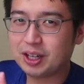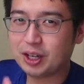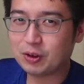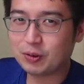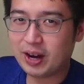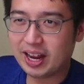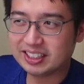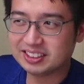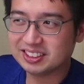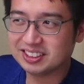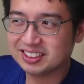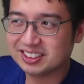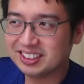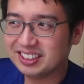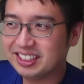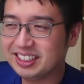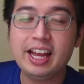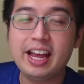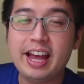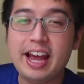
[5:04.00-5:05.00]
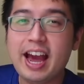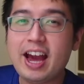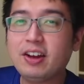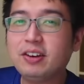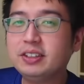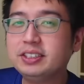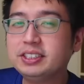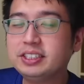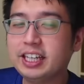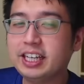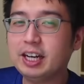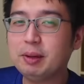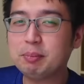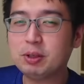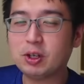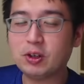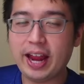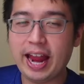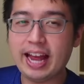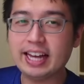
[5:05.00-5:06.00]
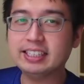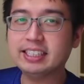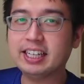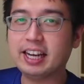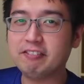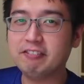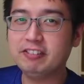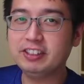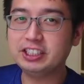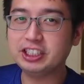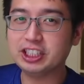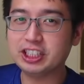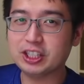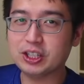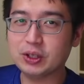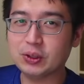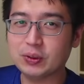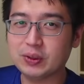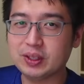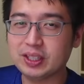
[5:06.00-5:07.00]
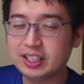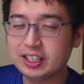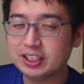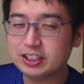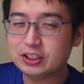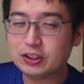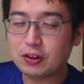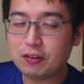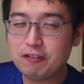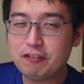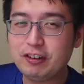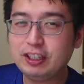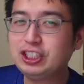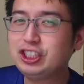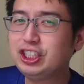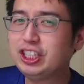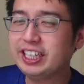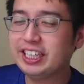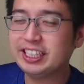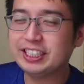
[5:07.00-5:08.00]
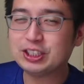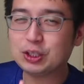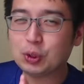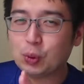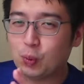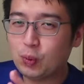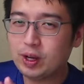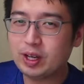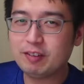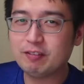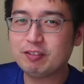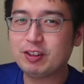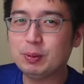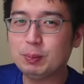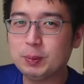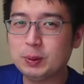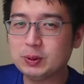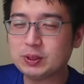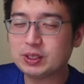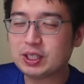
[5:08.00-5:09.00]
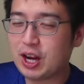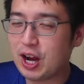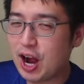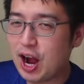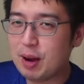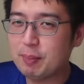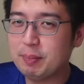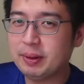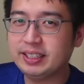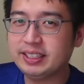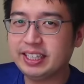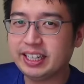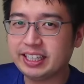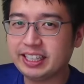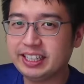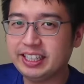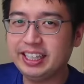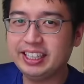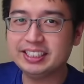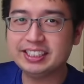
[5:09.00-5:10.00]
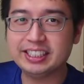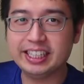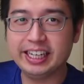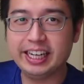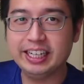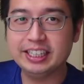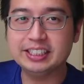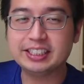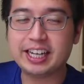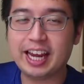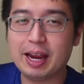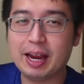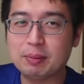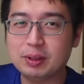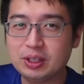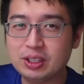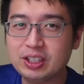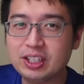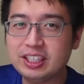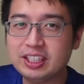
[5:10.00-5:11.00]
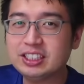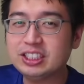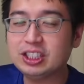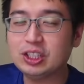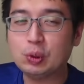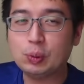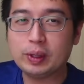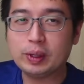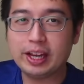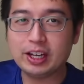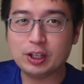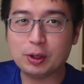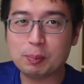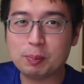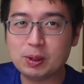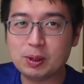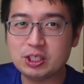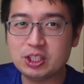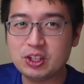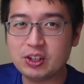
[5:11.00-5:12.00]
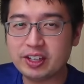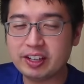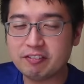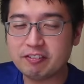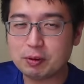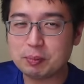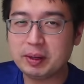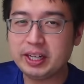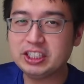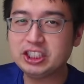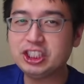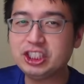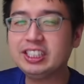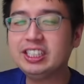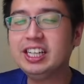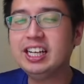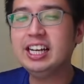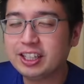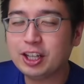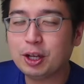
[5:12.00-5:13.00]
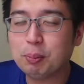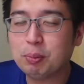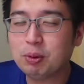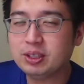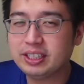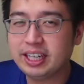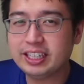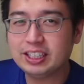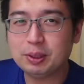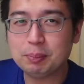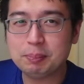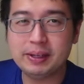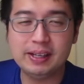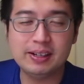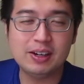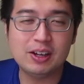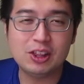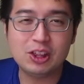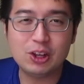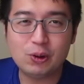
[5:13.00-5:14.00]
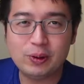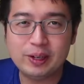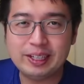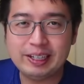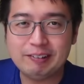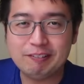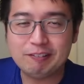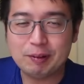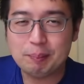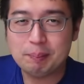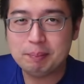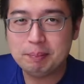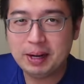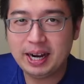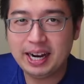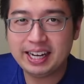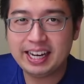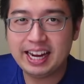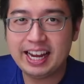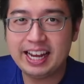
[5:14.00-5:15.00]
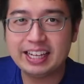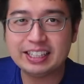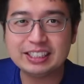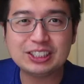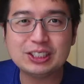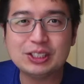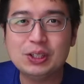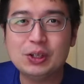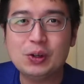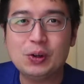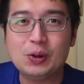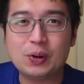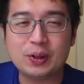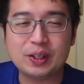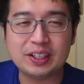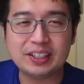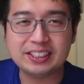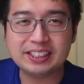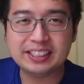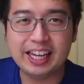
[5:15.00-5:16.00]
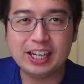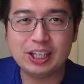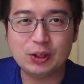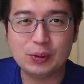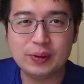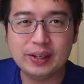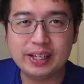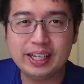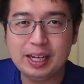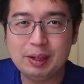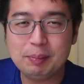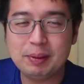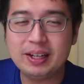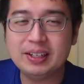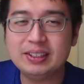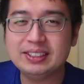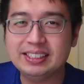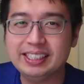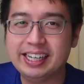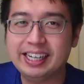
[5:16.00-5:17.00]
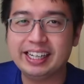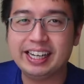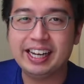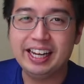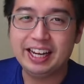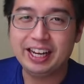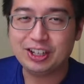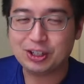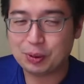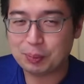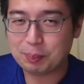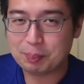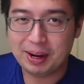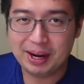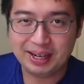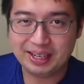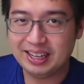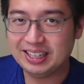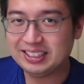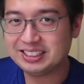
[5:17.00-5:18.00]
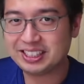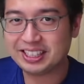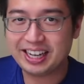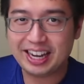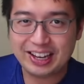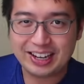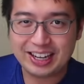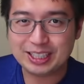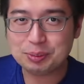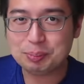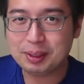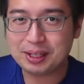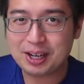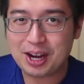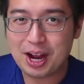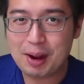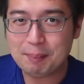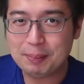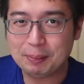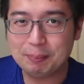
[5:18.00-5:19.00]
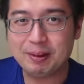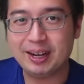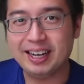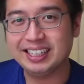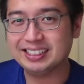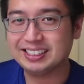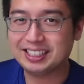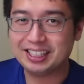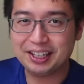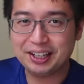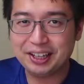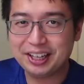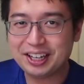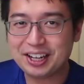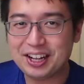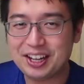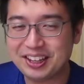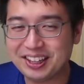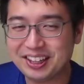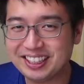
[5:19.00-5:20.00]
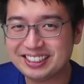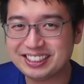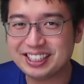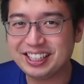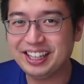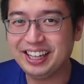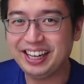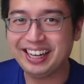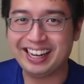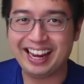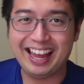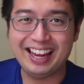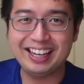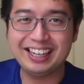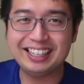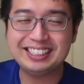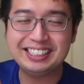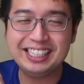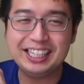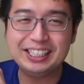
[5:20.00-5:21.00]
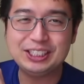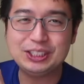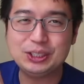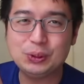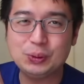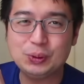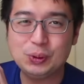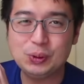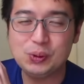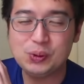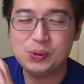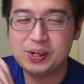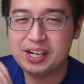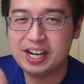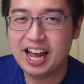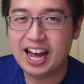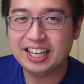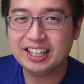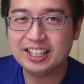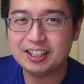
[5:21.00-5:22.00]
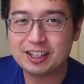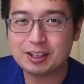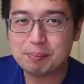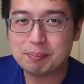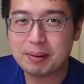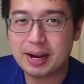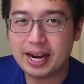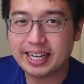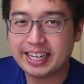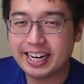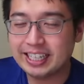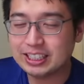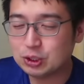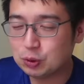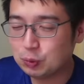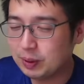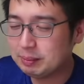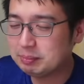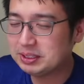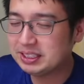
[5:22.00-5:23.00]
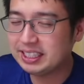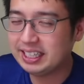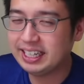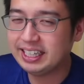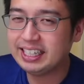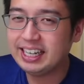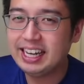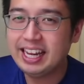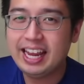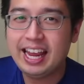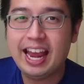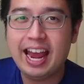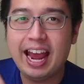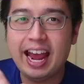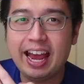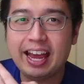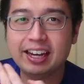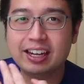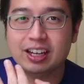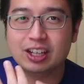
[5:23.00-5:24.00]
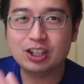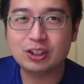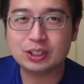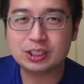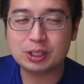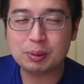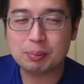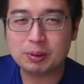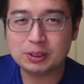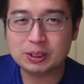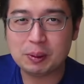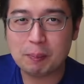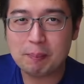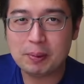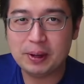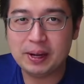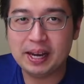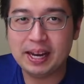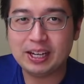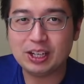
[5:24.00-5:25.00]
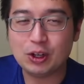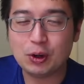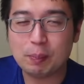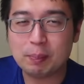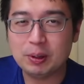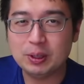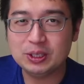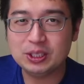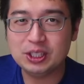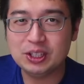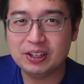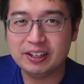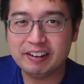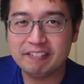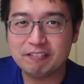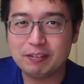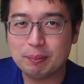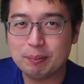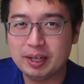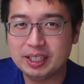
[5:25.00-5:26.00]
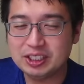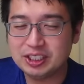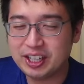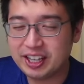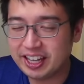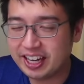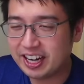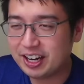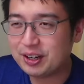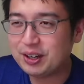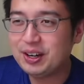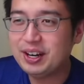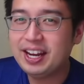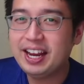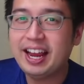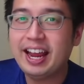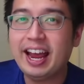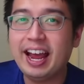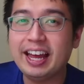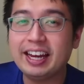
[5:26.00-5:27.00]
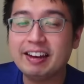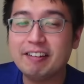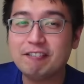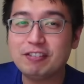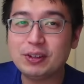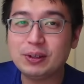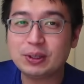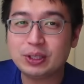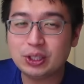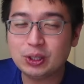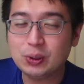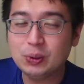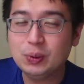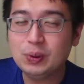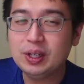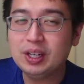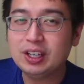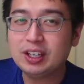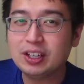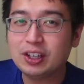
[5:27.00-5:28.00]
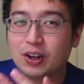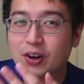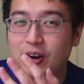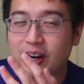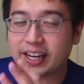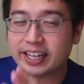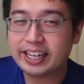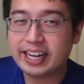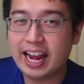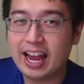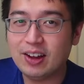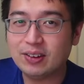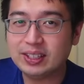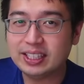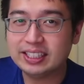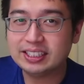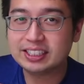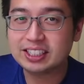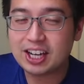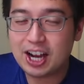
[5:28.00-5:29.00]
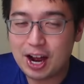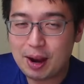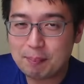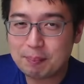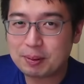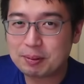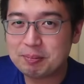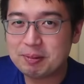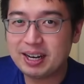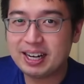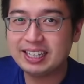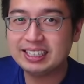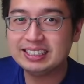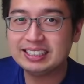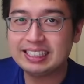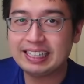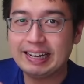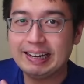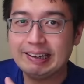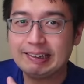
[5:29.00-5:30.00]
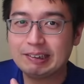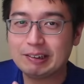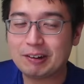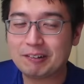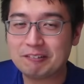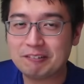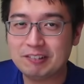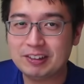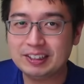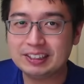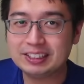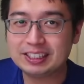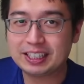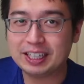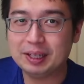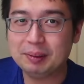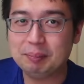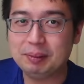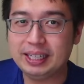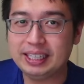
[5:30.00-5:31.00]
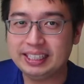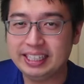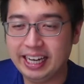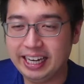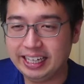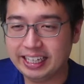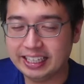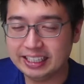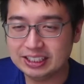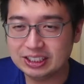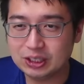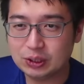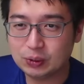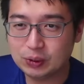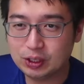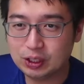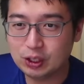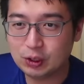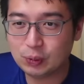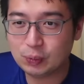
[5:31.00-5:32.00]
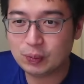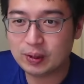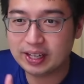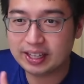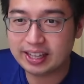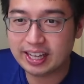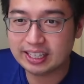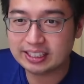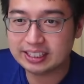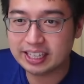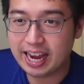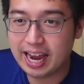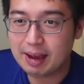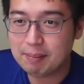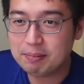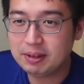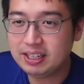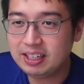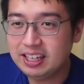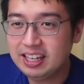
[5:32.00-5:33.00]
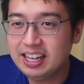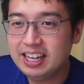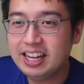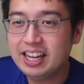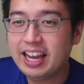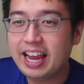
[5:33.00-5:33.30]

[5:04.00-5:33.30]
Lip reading: Congrats. How to set up your anti-phishing code. So phishing is one of the most common techniques a scammer does to get your personal information. They'll pretend to be an authority from Binance, or they'll send you an email saying your Binance account has been compromised. Click on this link and it sends you to not the Binance website, and you're supposed to put in your personal information there. And if you do, your account is compromised and your funds can be taken. So you don't want that to happen.